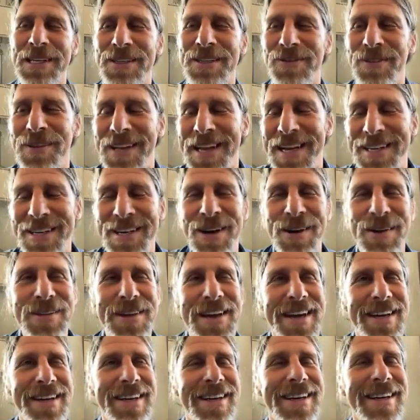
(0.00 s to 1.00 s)
I know
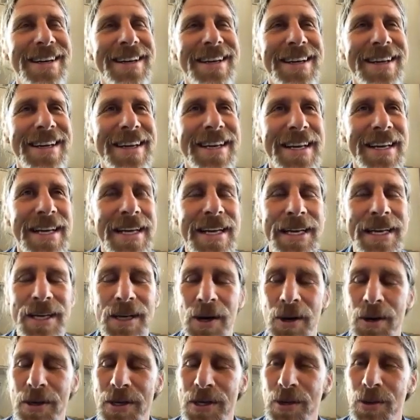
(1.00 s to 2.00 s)
that,
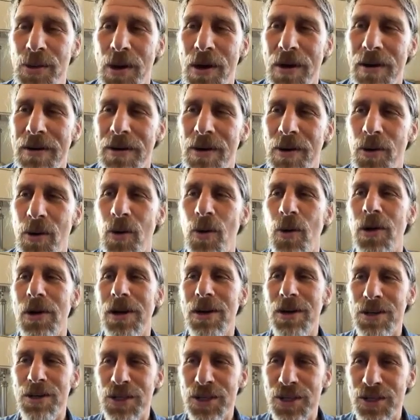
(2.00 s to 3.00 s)
you are
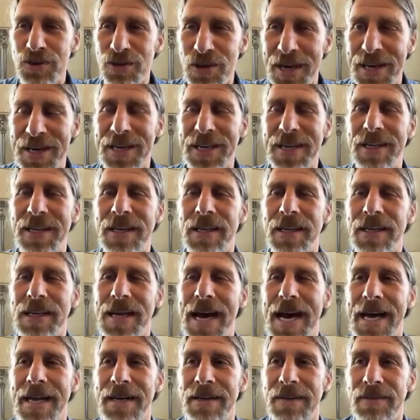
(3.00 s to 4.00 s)
orchestrating a
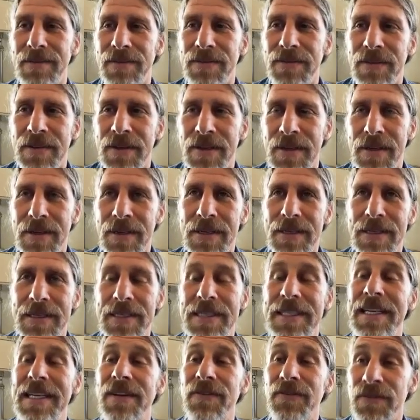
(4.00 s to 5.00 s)
lot of
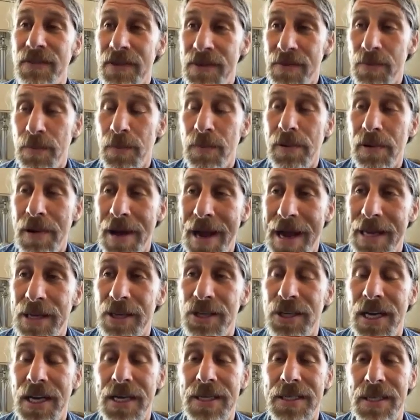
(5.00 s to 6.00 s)
different
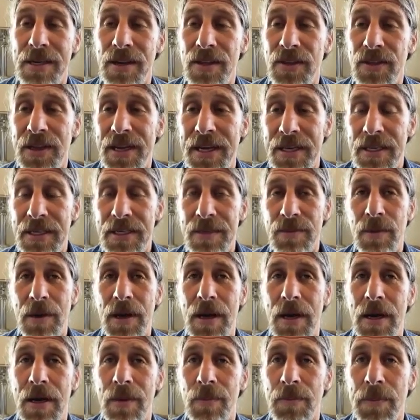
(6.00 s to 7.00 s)
projects and things,
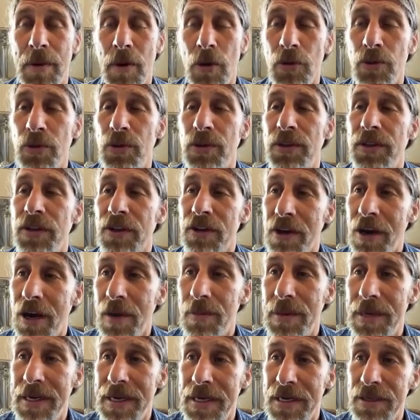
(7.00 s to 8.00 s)
both with the
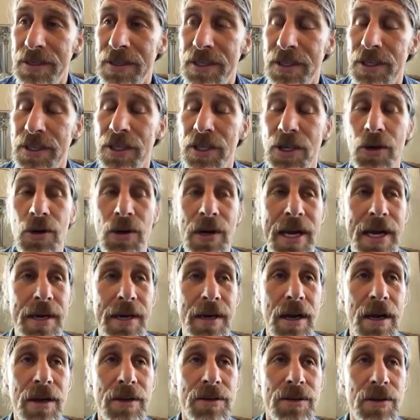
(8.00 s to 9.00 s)
Karma Institute
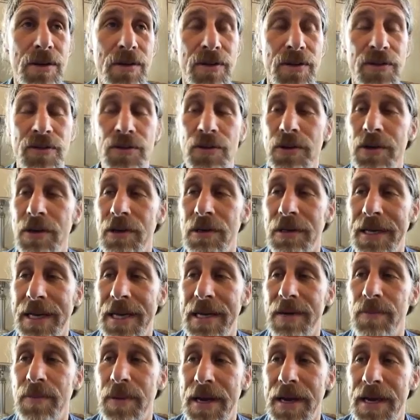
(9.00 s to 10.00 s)
and also through your
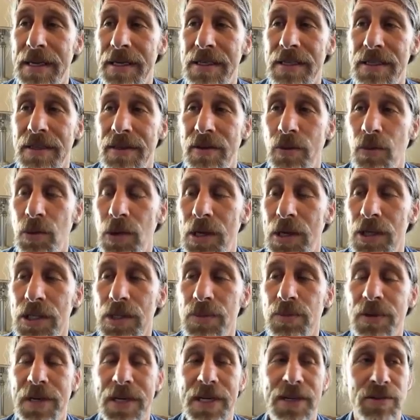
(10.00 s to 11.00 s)
land base, the
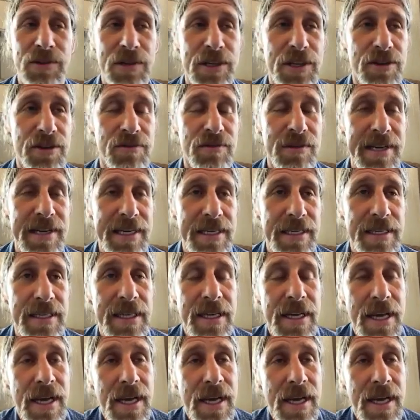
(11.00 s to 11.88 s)
WillowSprings Retreat.